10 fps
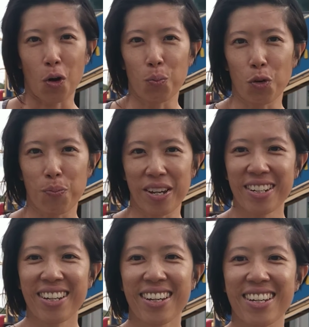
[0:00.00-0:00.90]
all
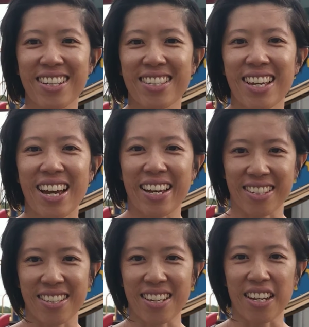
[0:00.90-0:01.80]
movement is
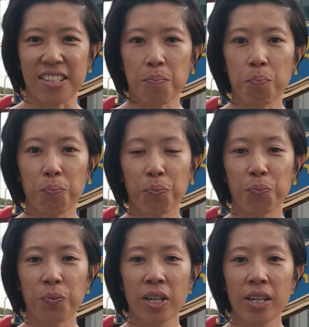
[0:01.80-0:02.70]
exercise.
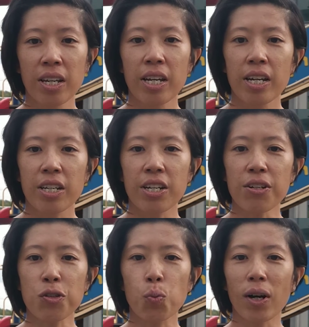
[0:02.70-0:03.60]

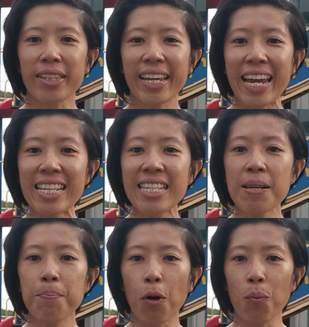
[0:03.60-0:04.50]
Here's what
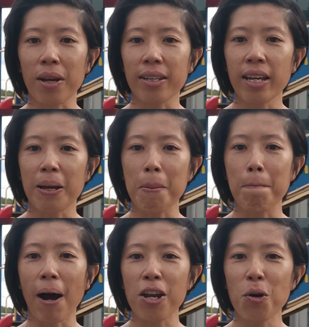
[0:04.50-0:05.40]
Katy Bowman, a
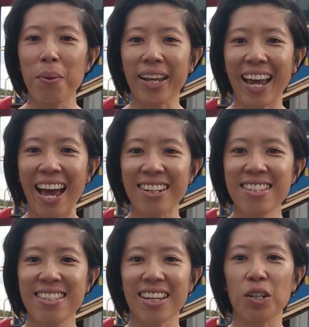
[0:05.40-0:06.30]

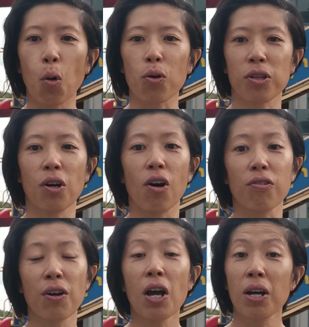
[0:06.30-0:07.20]
biomechanist and author
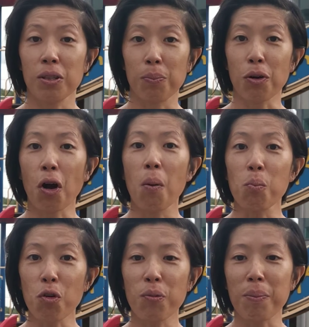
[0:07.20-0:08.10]
of the book
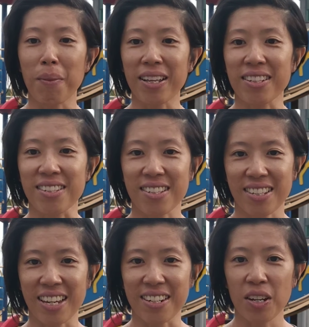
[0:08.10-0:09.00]
Movement Matters,
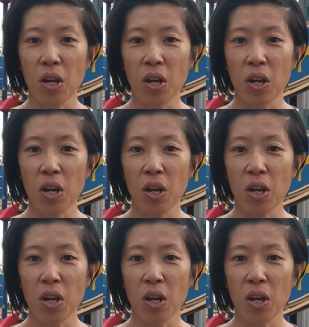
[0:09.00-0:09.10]
said.